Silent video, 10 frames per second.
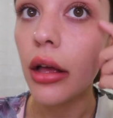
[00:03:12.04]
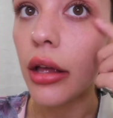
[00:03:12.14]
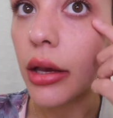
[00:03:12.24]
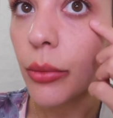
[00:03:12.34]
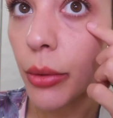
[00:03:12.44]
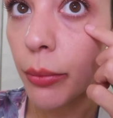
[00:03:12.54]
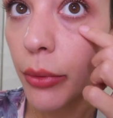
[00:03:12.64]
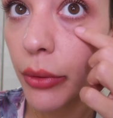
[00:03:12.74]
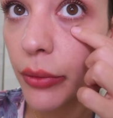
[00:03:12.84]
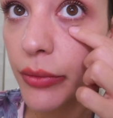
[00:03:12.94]
It
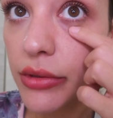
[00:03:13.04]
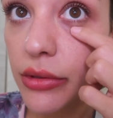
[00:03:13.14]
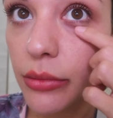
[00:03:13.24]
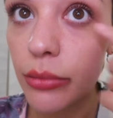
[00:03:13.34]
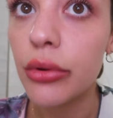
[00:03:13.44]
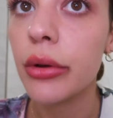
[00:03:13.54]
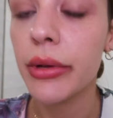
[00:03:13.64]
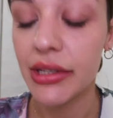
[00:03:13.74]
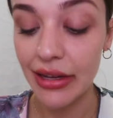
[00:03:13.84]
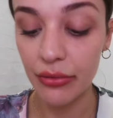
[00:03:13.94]
removes pretty
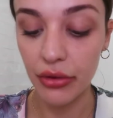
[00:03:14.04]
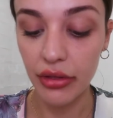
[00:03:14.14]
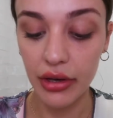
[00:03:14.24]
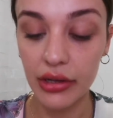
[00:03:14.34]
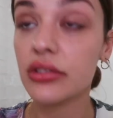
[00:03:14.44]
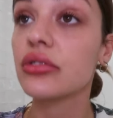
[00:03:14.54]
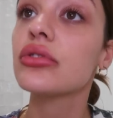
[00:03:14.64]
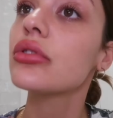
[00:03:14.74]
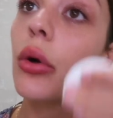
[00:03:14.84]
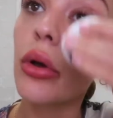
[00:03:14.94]
much everything.
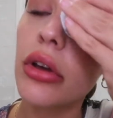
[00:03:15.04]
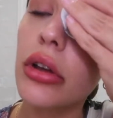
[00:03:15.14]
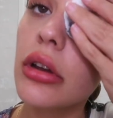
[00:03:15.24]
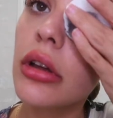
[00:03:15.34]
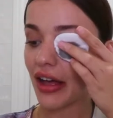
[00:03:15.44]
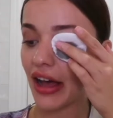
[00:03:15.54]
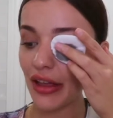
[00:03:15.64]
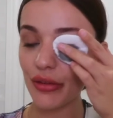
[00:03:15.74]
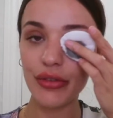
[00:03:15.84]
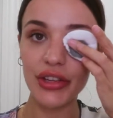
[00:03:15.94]
So good.
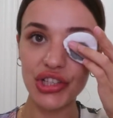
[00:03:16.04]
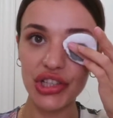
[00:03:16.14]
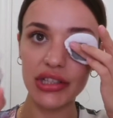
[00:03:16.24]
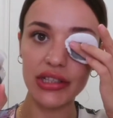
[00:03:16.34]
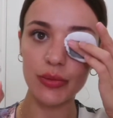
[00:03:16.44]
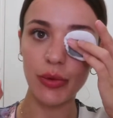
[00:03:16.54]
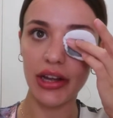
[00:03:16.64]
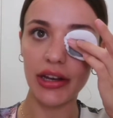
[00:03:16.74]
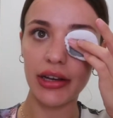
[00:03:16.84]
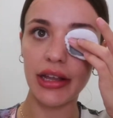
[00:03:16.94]
I featured this
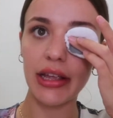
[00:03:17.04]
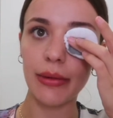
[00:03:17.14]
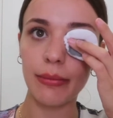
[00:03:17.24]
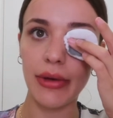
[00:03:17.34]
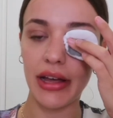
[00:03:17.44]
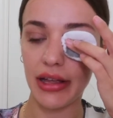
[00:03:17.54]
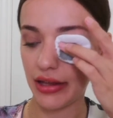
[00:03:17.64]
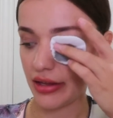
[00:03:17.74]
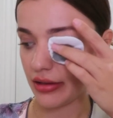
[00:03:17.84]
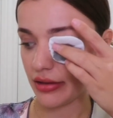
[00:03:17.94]
one in
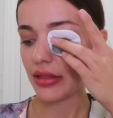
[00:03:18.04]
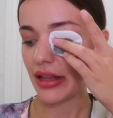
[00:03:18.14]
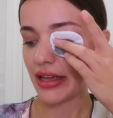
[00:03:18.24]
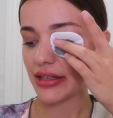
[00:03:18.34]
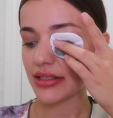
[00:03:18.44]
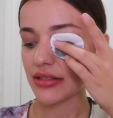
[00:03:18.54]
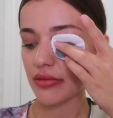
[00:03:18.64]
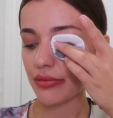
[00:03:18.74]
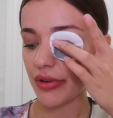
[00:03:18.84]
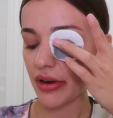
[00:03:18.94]
my last
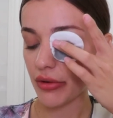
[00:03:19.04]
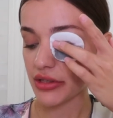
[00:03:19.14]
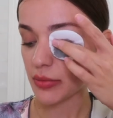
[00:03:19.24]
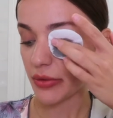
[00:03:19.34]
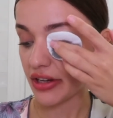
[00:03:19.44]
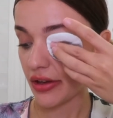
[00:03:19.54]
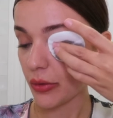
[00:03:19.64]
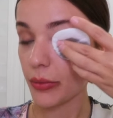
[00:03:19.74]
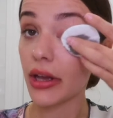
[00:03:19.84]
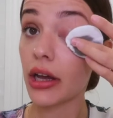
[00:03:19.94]
favorites video
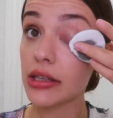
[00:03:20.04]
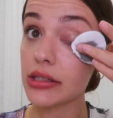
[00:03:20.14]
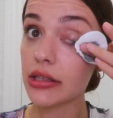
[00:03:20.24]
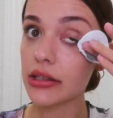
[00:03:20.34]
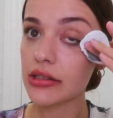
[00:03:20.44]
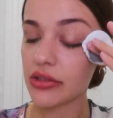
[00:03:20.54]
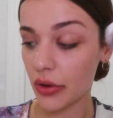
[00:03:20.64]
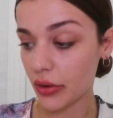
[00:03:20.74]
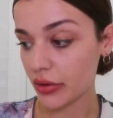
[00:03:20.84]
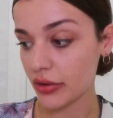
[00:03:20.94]
because it's
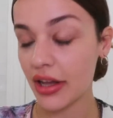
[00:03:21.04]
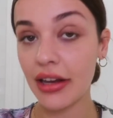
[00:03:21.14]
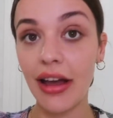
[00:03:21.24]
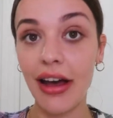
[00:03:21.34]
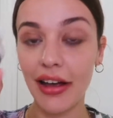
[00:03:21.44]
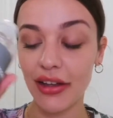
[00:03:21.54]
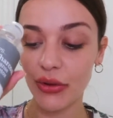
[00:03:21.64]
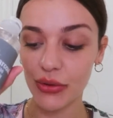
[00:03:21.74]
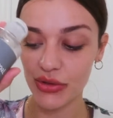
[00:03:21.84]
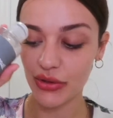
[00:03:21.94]
so good, and I
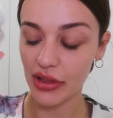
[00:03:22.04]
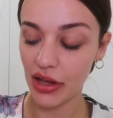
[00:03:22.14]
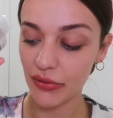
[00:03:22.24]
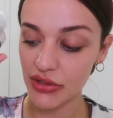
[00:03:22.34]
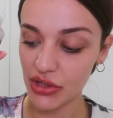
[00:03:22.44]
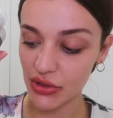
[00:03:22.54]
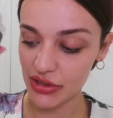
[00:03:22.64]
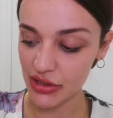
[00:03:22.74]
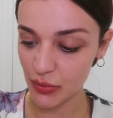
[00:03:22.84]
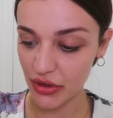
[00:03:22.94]
also love to use
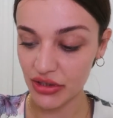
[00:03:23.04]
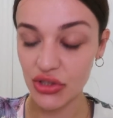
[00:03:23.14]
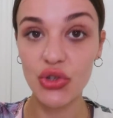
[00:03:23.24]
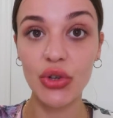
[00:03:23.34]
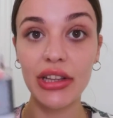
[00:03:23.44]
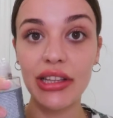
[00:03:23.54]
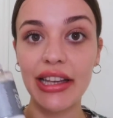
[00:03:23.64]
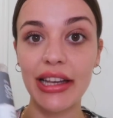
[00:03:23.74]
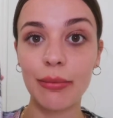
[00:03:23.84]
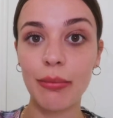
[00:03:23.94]
this one to
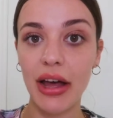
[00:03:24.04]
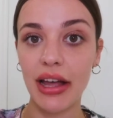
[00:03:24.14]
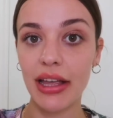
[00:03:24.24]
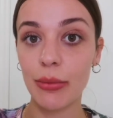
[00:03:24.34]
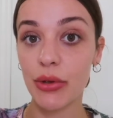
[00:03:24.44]
clean my